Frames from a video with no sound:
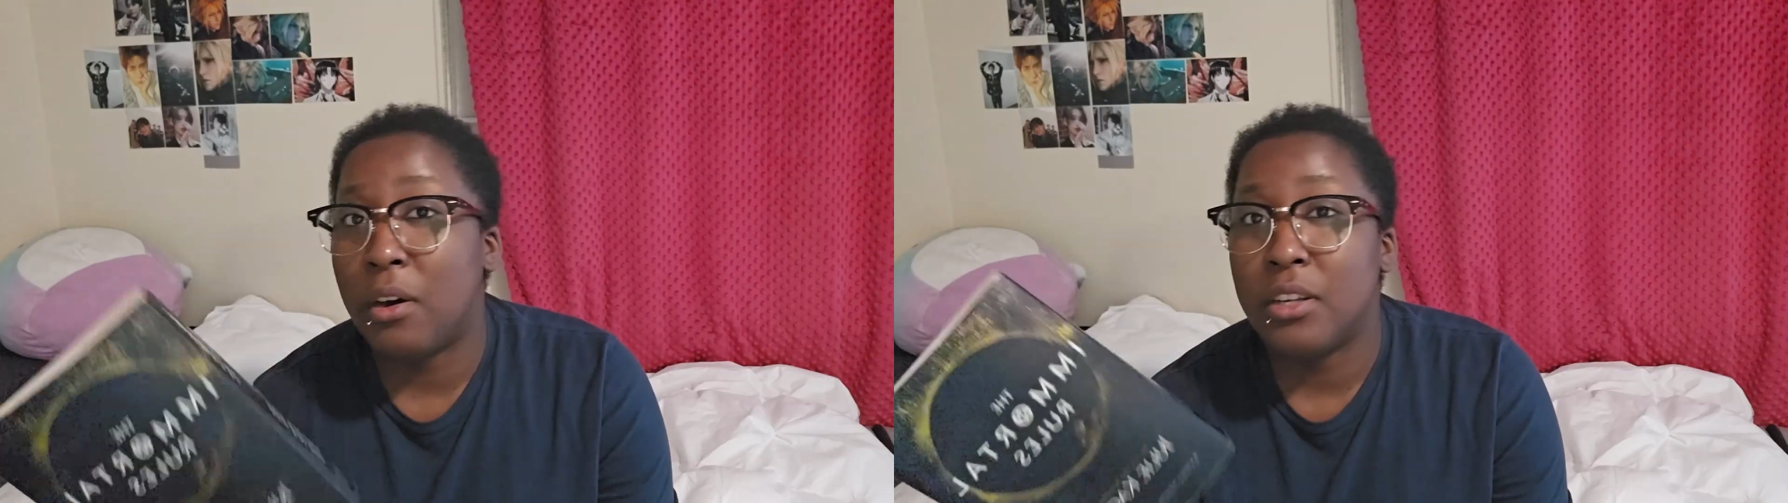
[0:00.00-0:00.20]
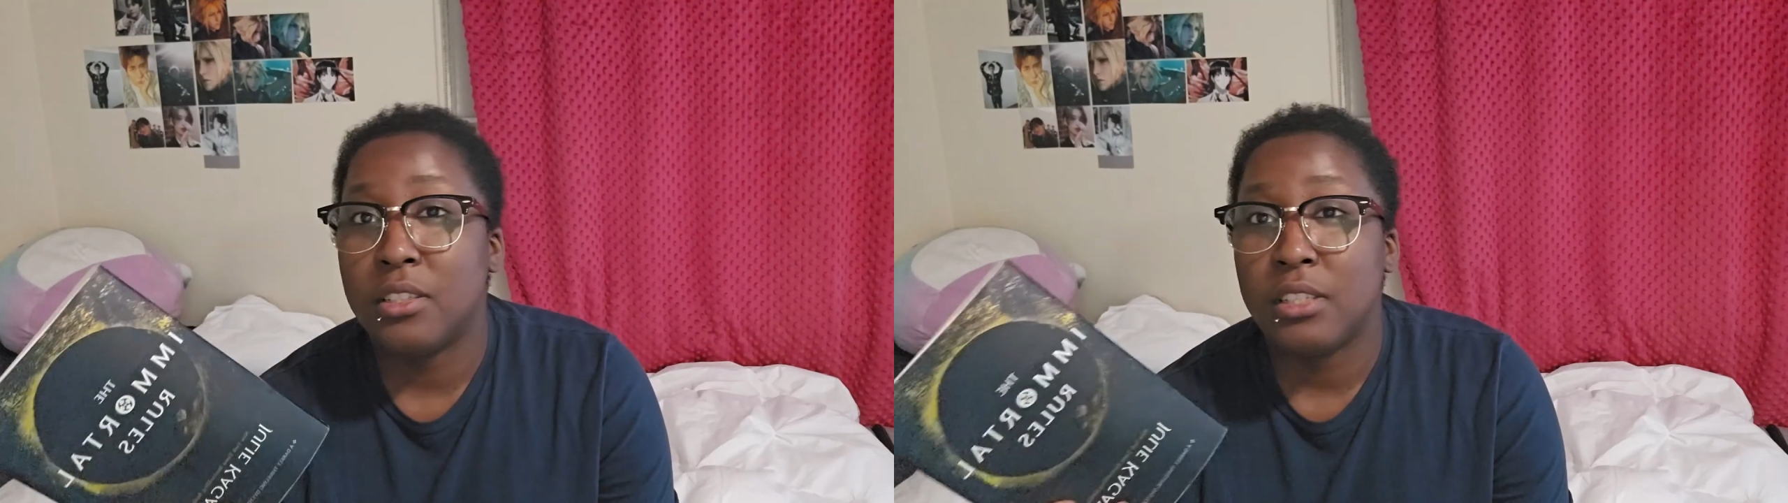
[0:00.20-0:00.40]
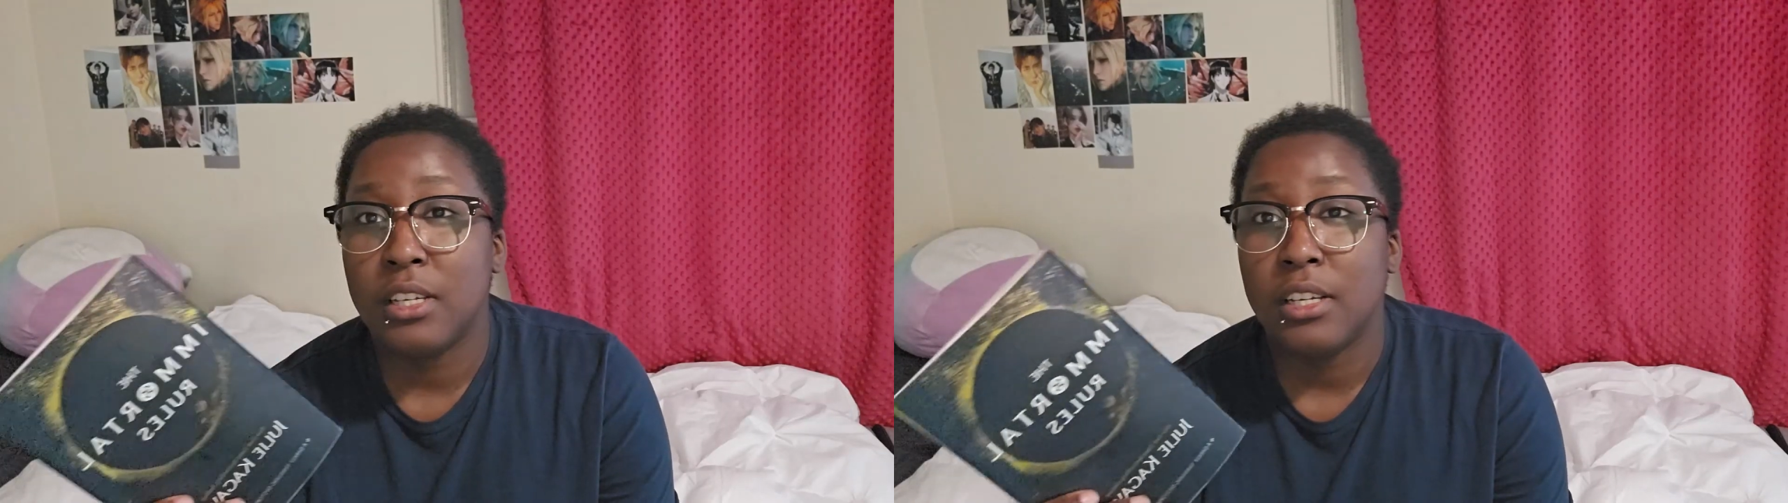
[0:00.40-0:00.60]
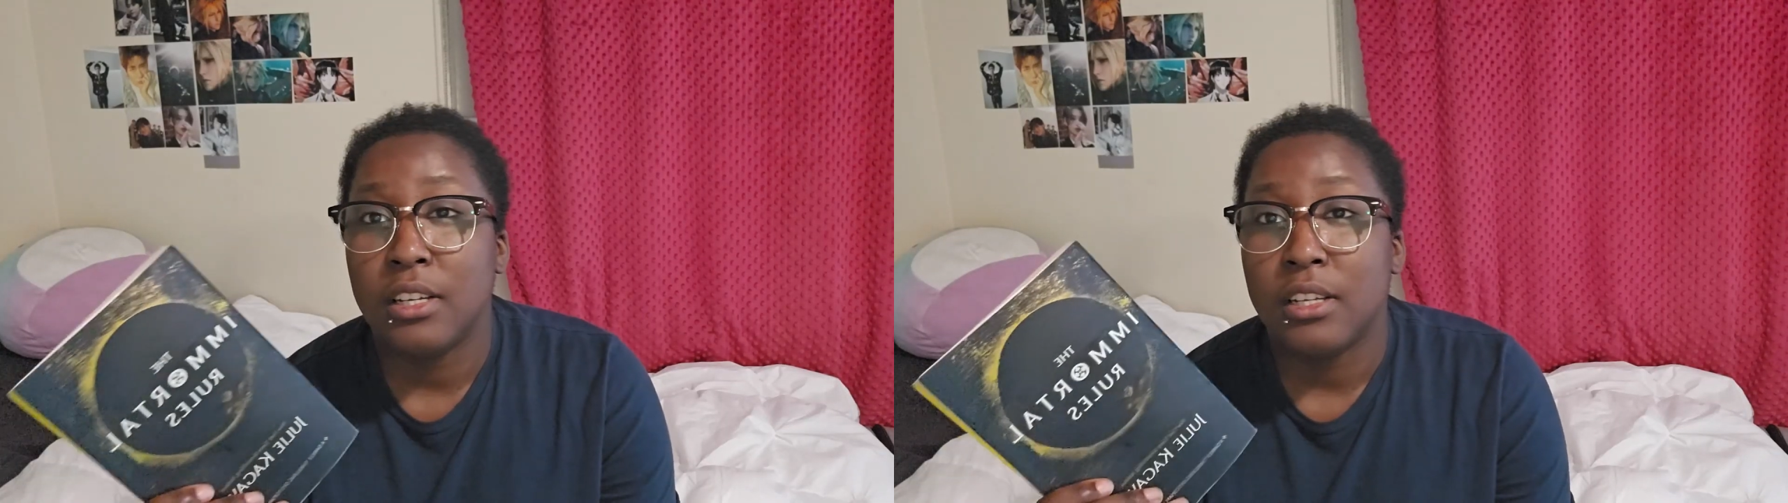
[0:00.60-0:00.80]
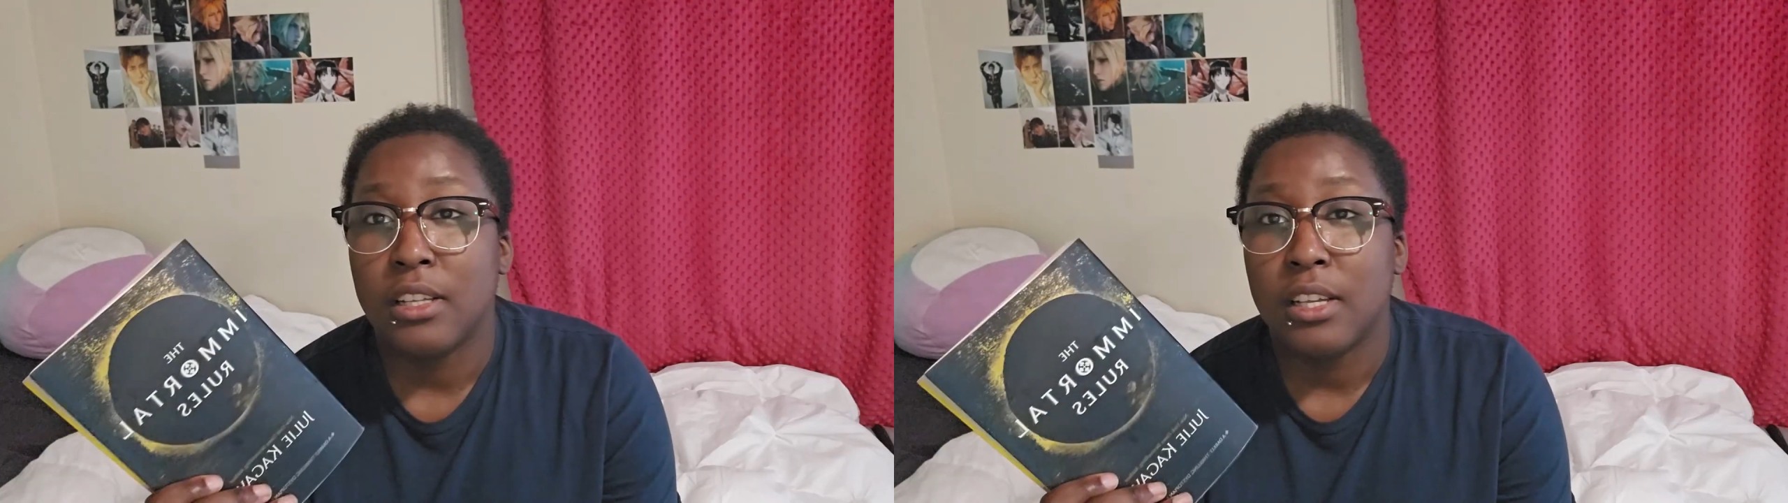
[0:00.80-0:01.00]
Honestly,
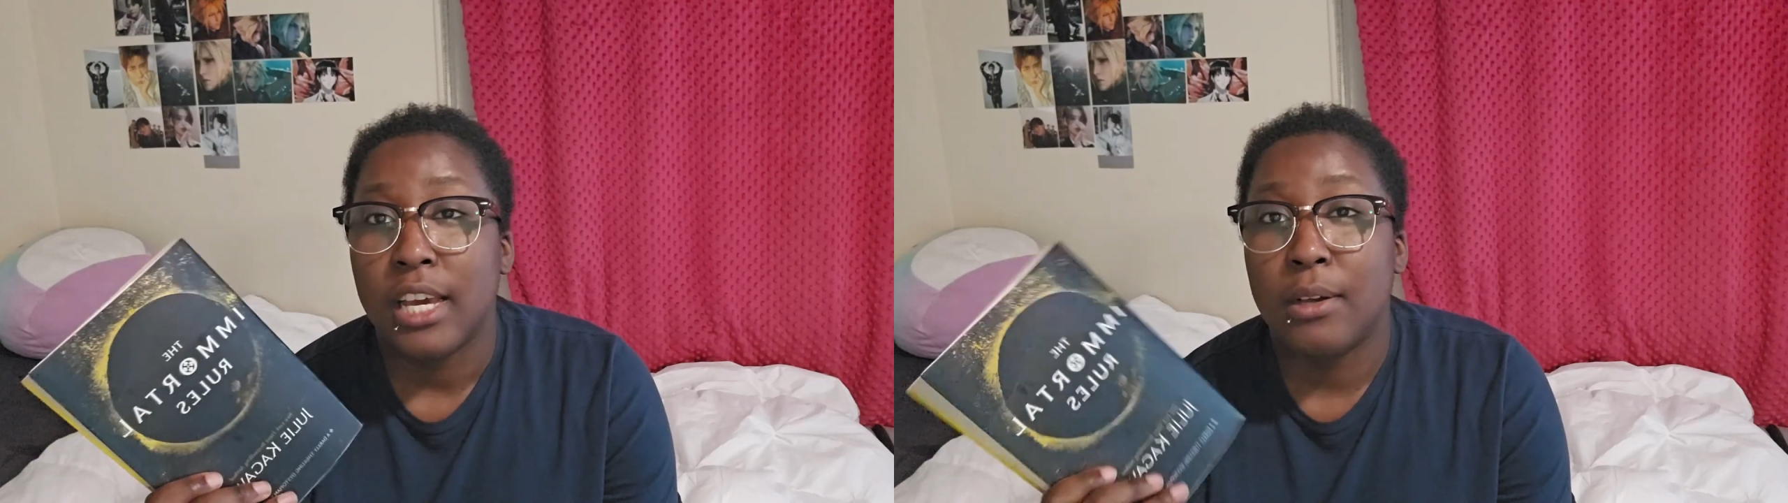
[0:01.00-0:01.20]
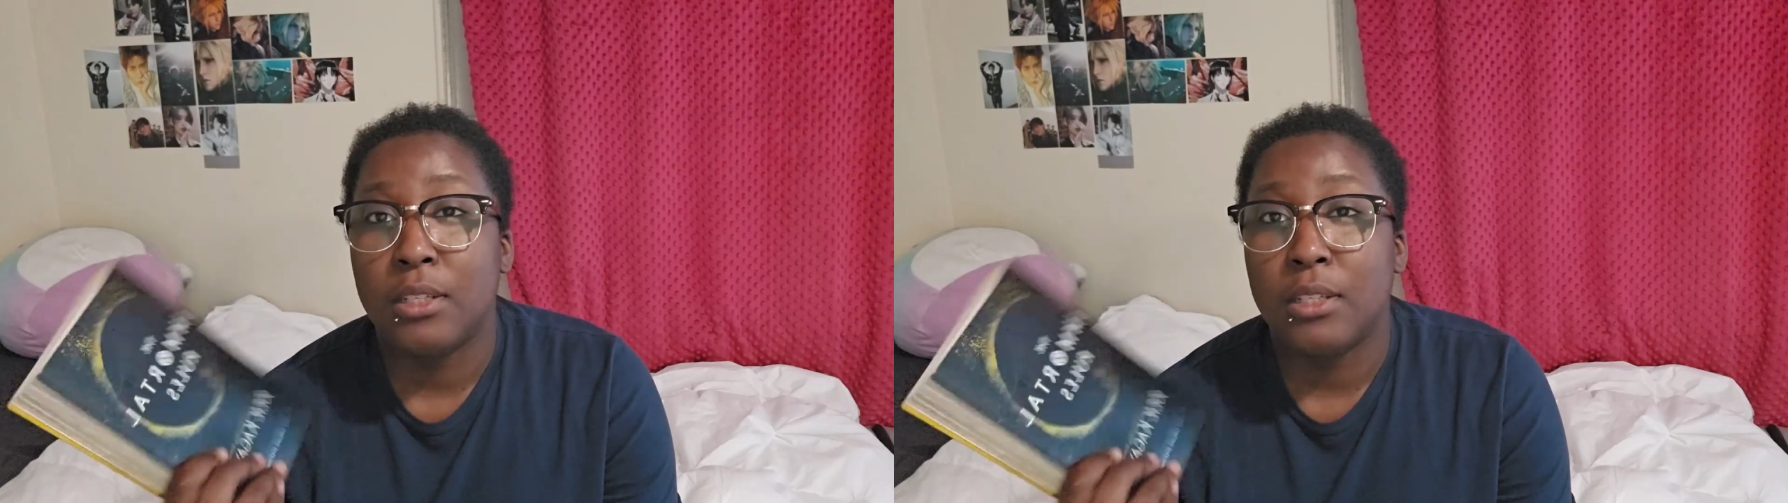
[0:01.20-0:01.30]
it